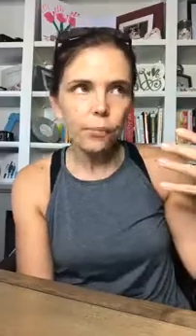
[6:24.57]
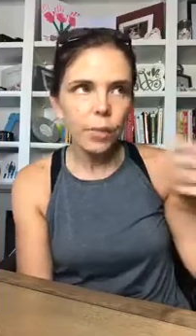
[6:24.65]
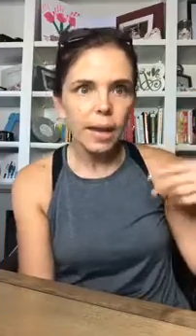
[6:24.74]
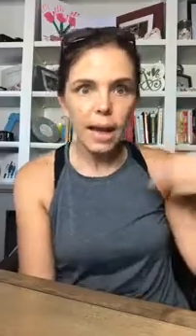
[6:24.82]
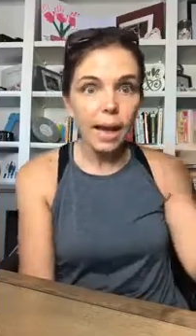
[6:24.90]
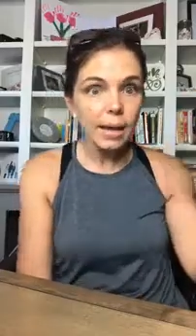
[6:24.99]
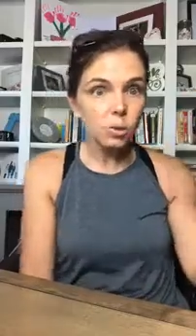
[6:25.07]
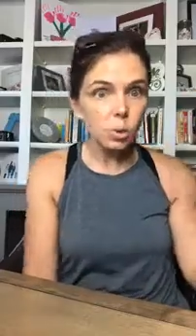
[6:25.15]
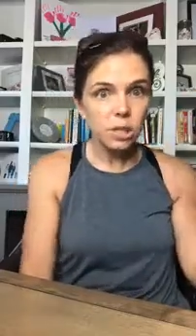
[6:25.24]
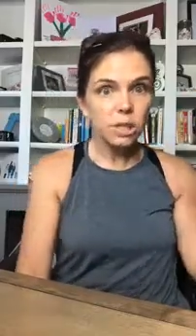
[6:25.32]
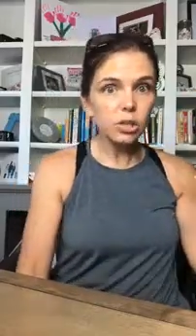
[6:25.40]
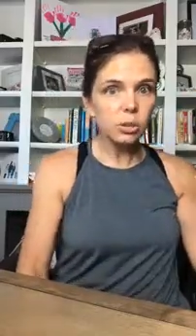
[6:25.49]
Like I had
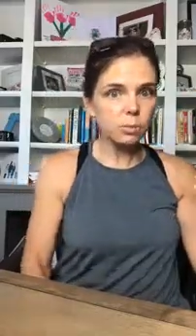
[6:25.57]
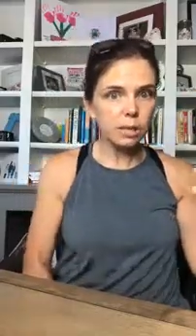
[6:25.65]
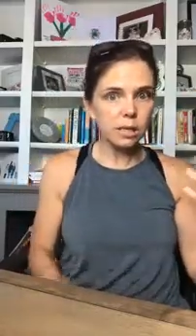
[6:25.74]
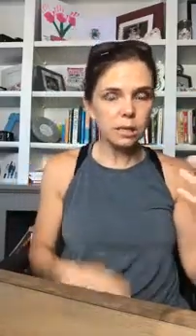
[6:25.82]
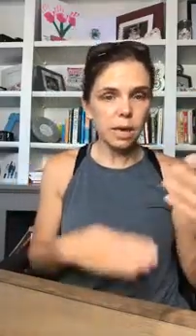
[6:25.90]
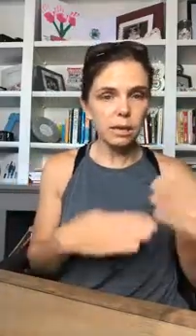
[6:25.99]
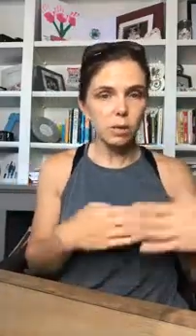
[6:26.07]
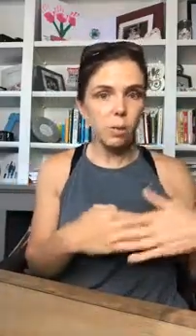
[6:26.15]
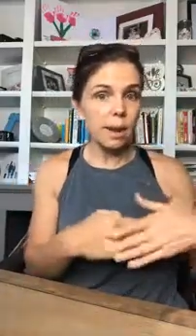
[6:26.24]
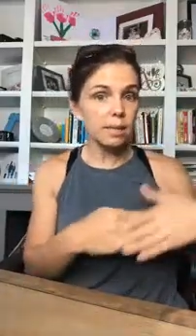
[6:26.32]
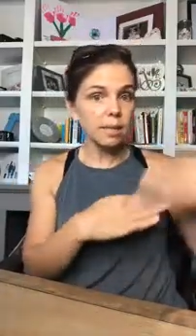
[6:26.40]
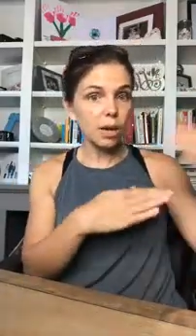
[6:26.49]
tortilla chips last night, so
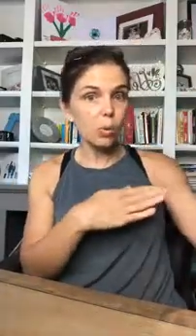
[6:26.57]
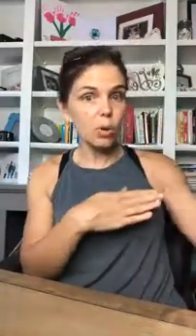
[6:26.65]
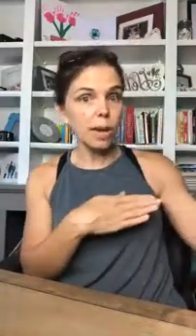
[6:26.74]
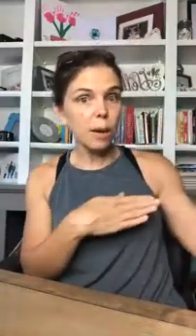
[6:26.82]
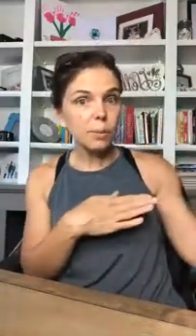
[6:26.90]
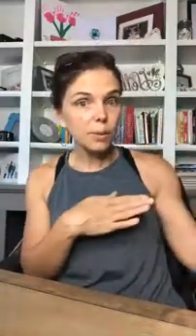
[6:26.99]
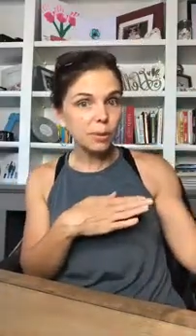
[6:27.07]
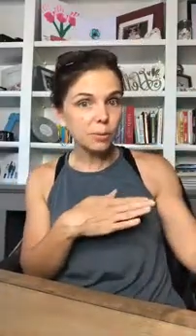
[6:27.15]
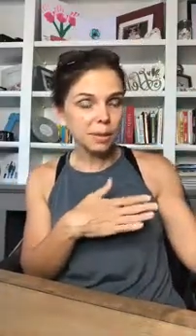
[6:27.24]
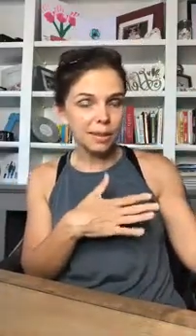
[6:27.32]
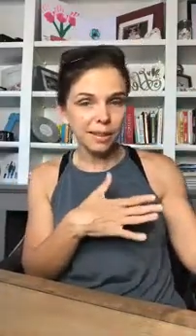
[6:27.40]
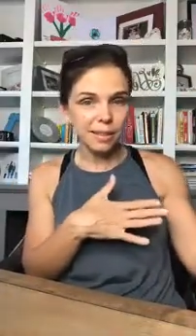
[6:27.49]
my scale went up a little
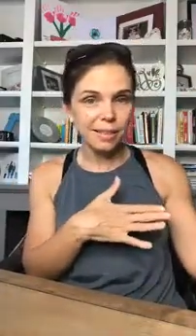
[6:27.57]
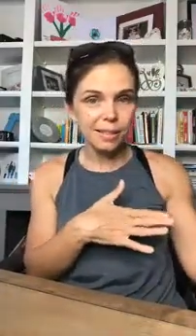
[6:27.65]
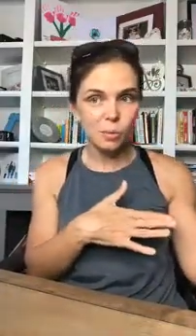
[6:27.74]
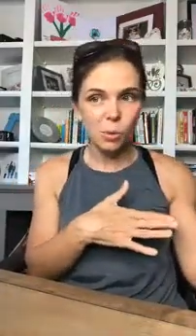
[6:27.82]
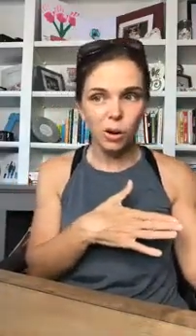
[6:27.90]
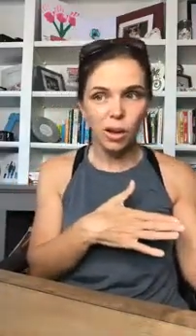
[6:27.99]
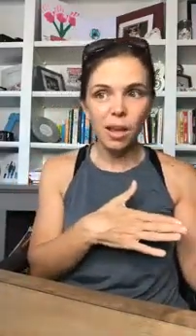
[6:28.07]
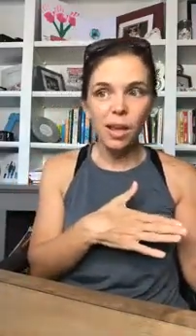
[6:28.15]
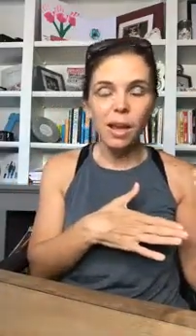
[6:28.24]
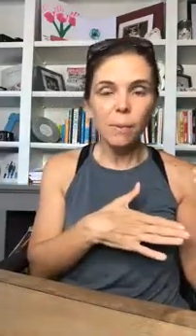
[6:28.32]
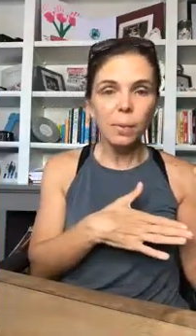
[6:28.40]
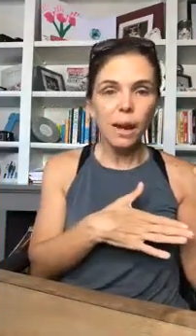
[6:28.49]
bit this morning,
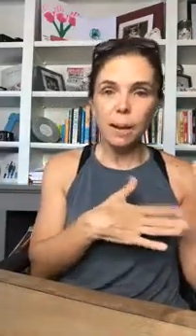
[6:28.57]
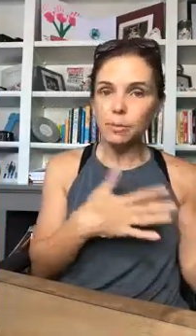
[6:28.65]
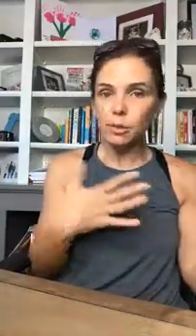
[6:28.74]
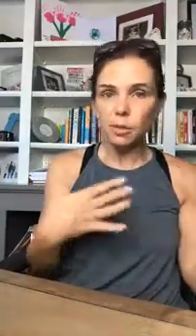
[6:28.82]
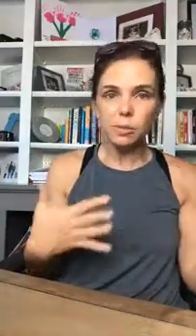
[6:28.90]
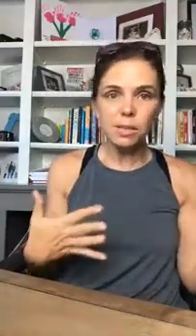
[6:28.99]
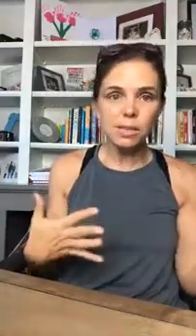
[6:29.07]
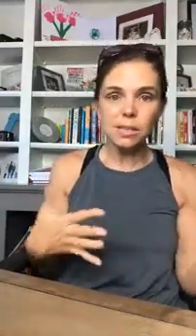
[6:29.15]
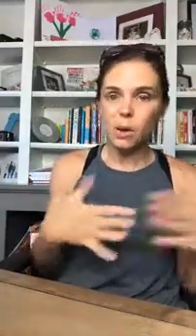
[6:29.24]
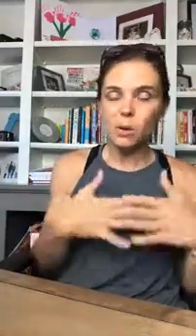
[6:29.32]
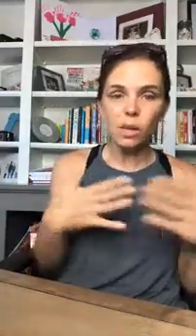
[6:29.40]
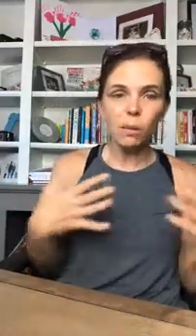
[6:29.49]
but I'm sure it was the
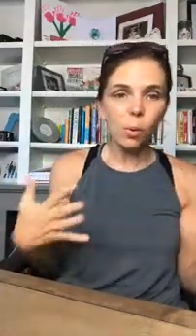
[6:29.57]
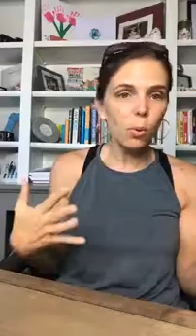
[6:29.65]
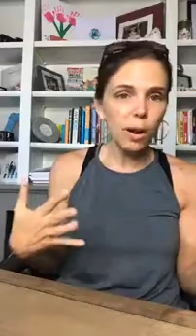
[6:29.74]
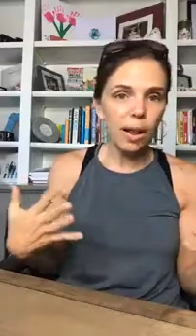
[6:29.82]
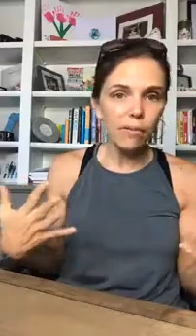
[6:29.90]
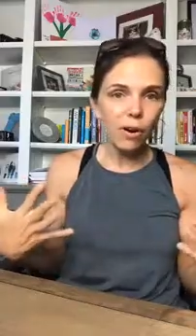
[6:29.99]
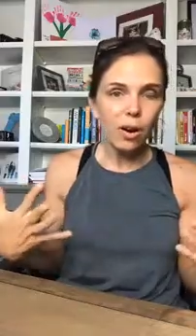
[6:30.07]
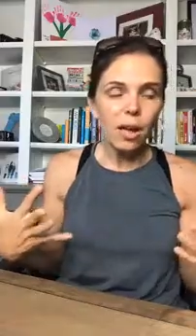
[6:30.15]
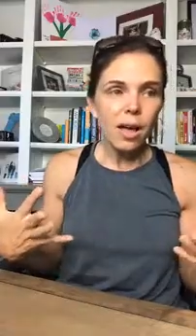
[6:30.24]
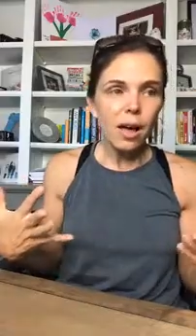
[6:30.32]
sodium or whatever.